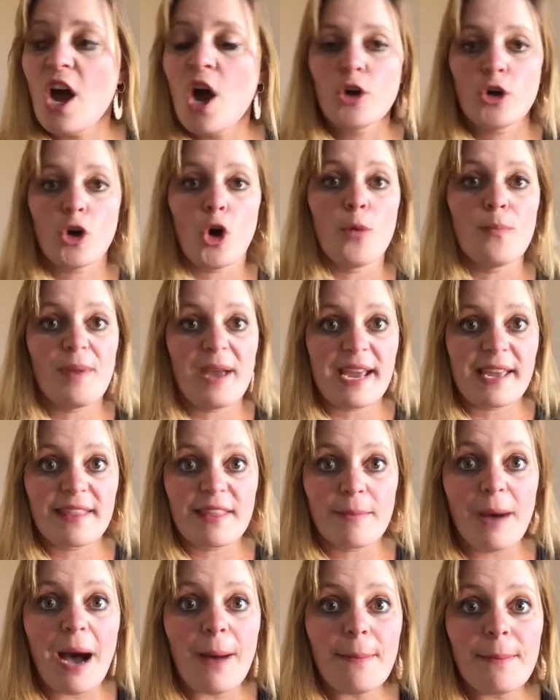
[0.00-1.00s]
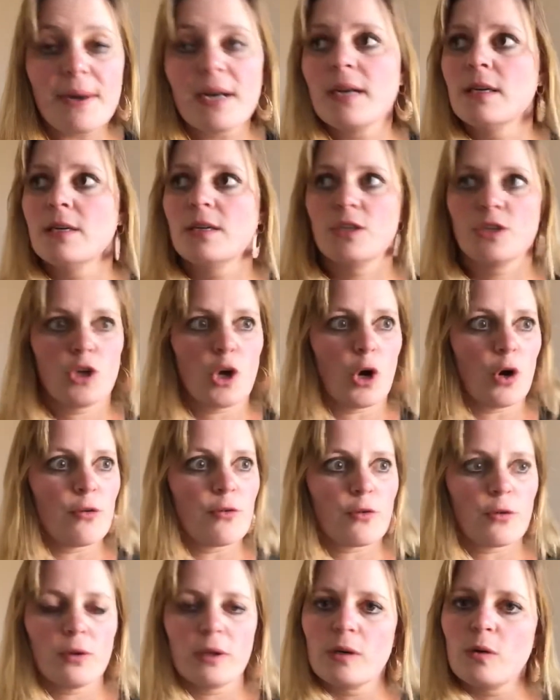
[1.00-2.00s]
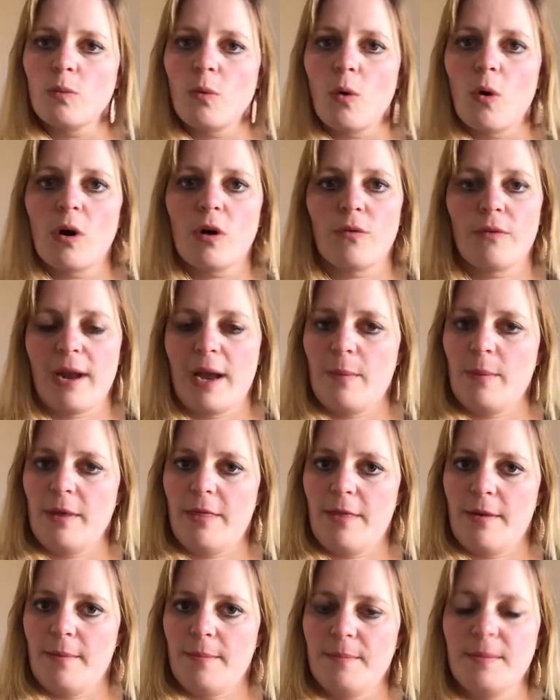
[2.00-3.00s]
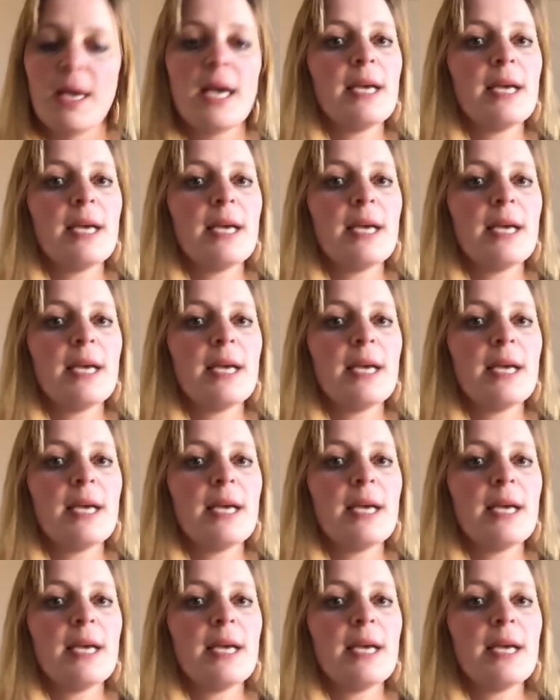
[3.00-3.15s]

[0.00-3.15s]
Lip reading: go pick them up, go for a little walk around with them.